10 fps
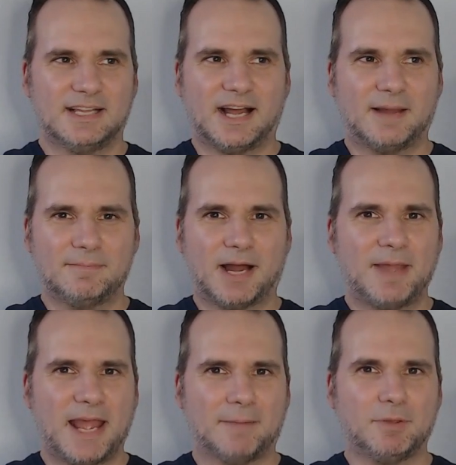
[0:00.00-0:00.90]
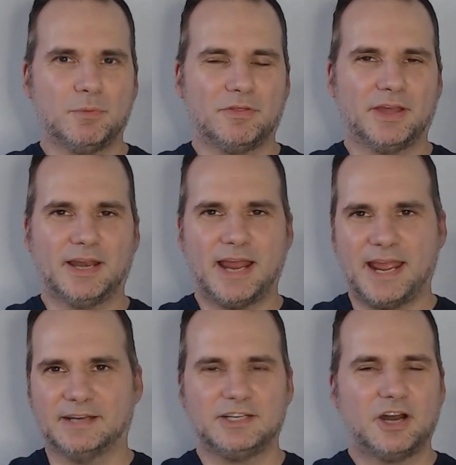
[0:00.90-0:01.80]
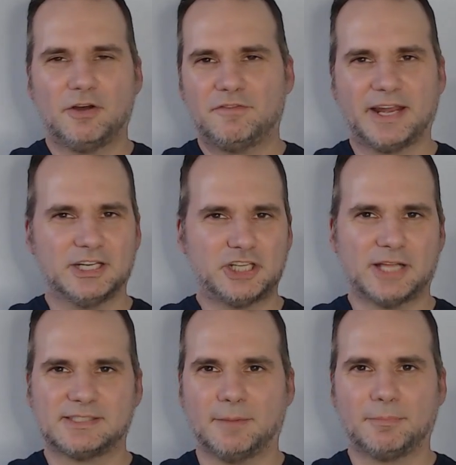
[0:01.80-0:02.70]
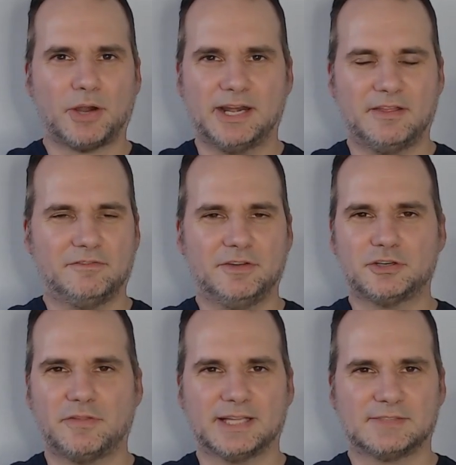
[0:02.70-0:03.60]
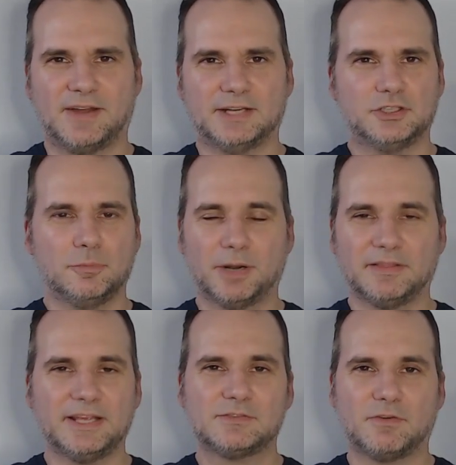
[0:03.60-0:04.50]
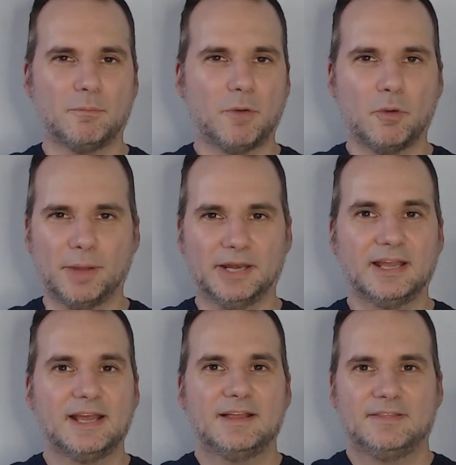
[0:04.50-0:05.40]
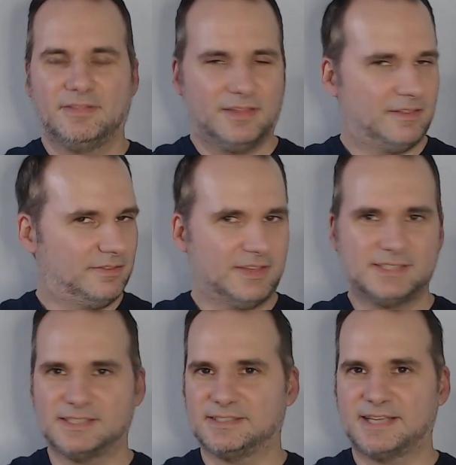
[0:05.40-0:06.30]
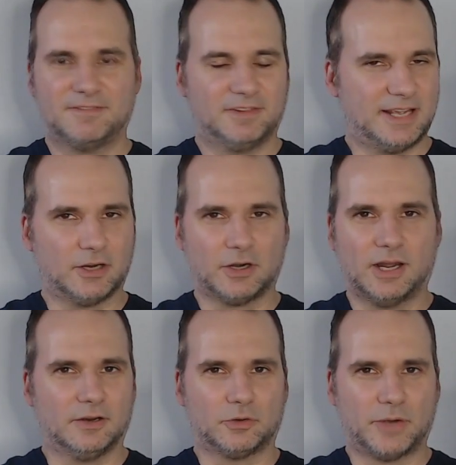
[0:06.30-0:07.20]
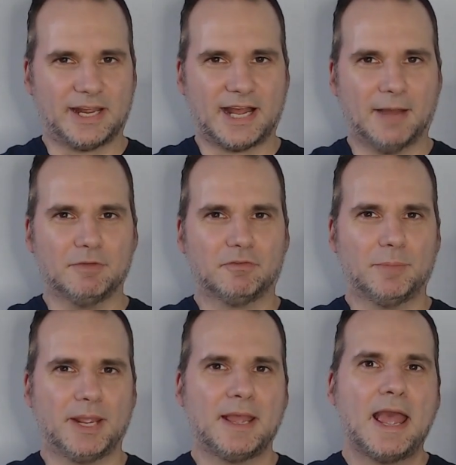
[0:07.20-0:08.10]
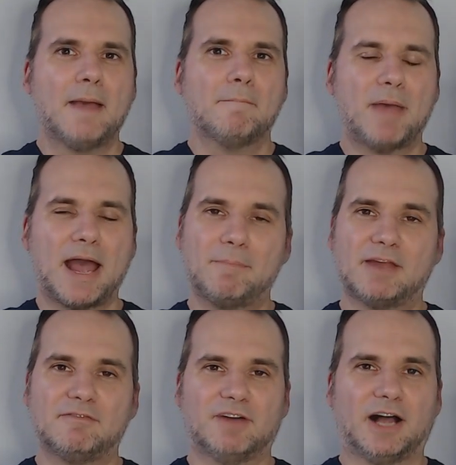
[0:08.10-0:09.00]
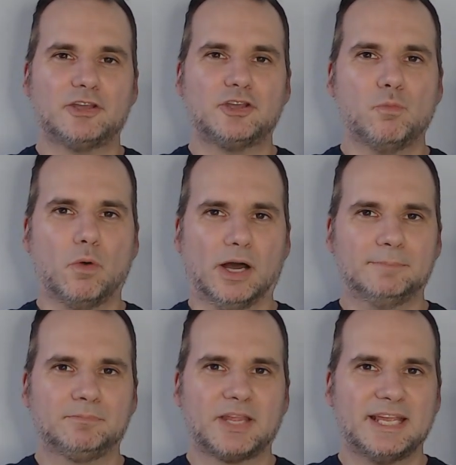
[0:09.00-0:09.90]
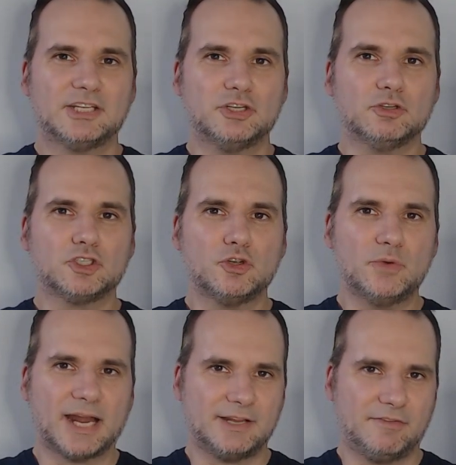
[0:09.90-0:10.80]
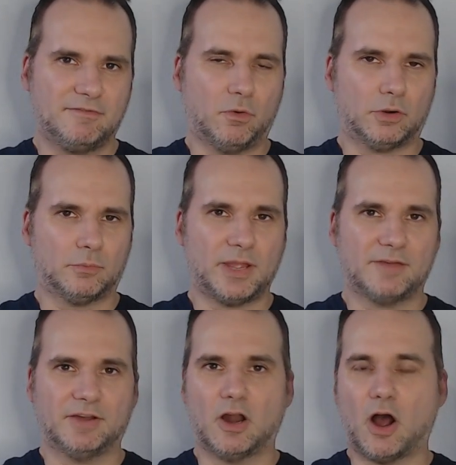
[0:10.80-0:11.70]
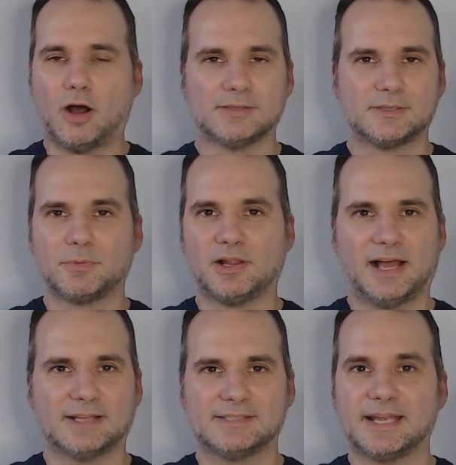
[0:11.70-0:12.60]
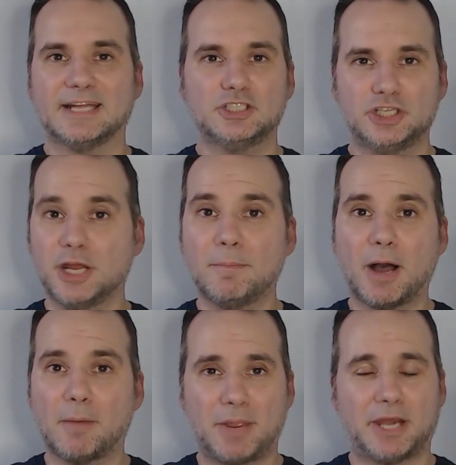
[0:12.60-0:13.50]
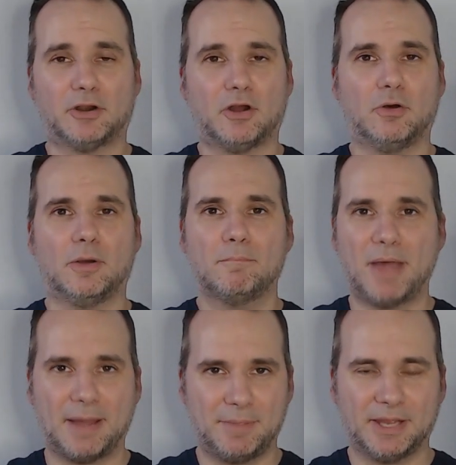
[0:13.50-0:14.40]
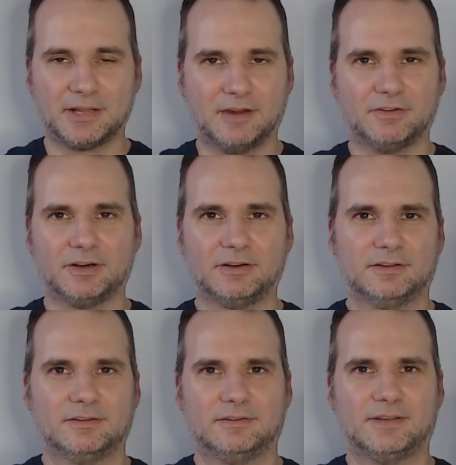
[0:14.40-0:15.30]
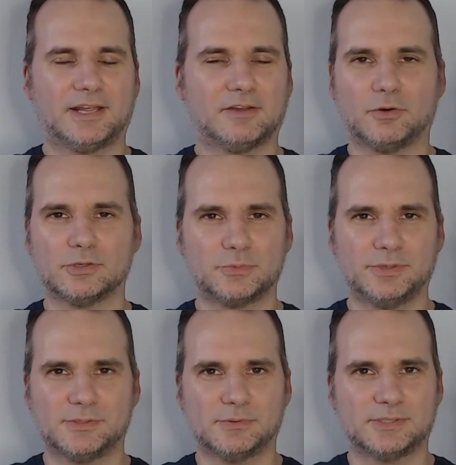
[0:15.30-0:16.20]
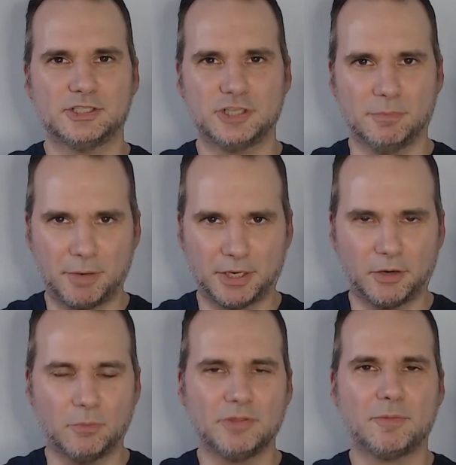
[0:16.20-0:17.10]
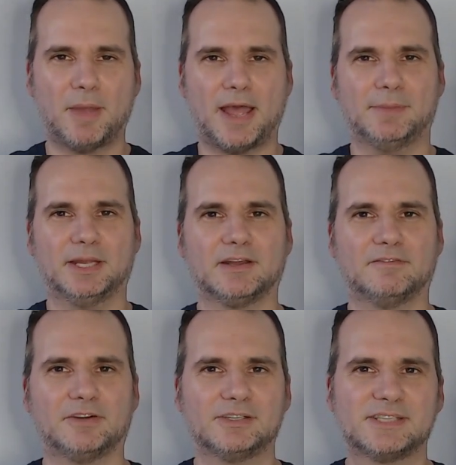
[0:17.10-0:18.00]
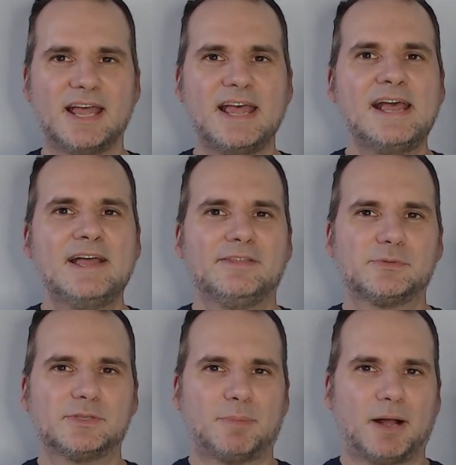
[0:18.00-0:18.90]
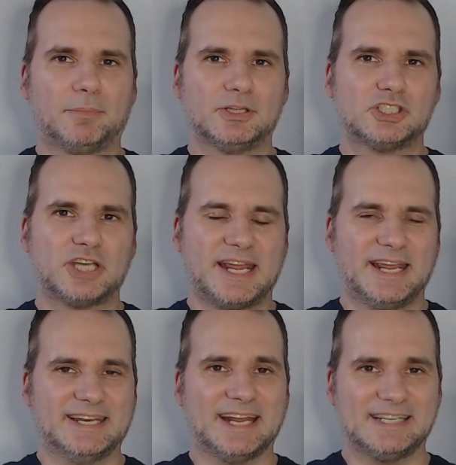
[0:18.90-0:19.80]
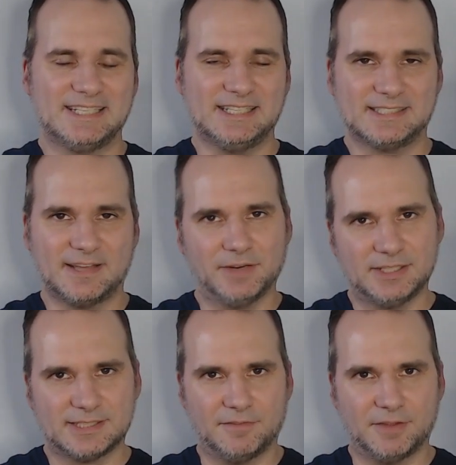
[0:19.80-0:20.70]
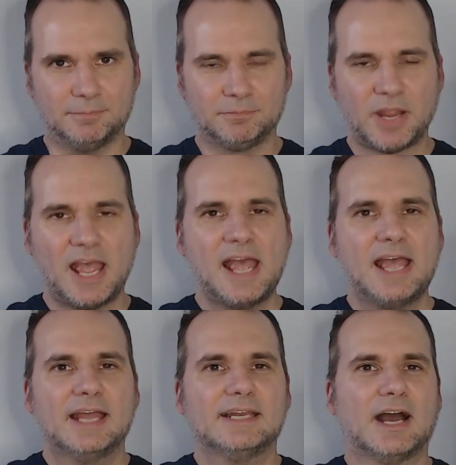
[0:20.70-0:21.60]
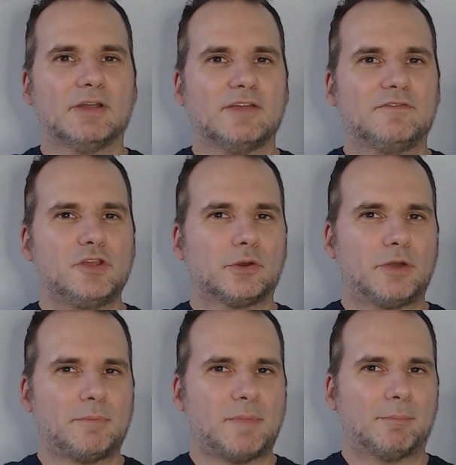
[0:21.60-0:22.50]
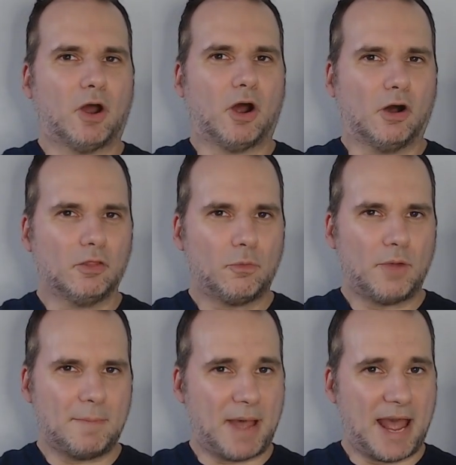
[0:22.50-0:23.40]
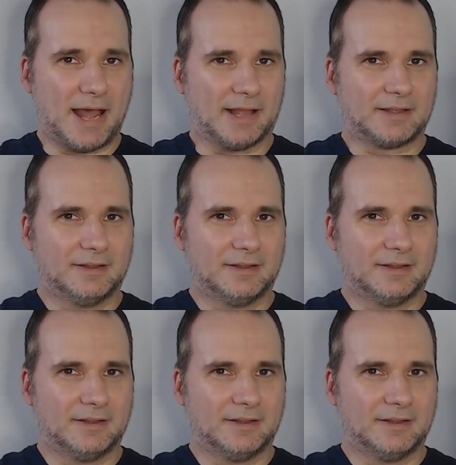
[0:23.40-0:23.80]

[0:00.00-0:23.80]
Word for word: I'm, I'm happy with it. And you know, if I get a chance to upgrade it in the future, that's fine too. But at least for the moment, this is definitely a, a great copy for me. Batman Volume One, Issue 294. We have an awesome classic Jim Aparo Batman cover. Like, of course, we associate Jim Aparo with the Batman covers. This was published in 1977. Now, if you can remember all the way back